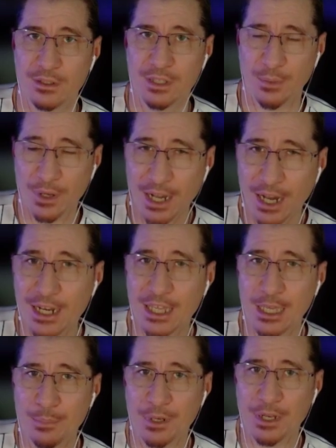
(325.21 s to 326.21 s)
They were kind of
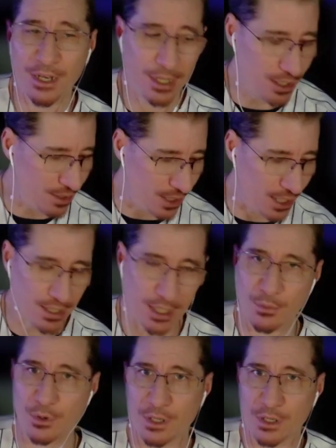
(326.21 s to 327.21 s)
keeping it hidden that they
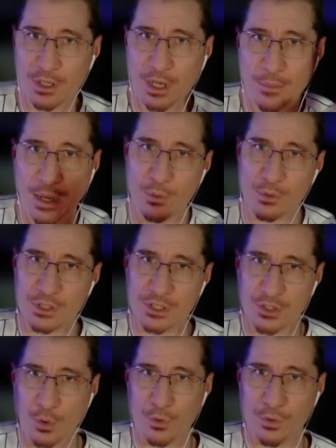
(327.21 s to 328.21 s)
were going to come out with this
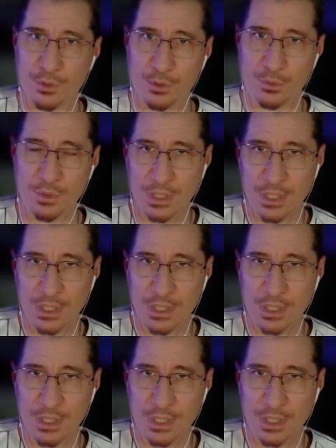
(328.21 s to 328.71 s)
whole new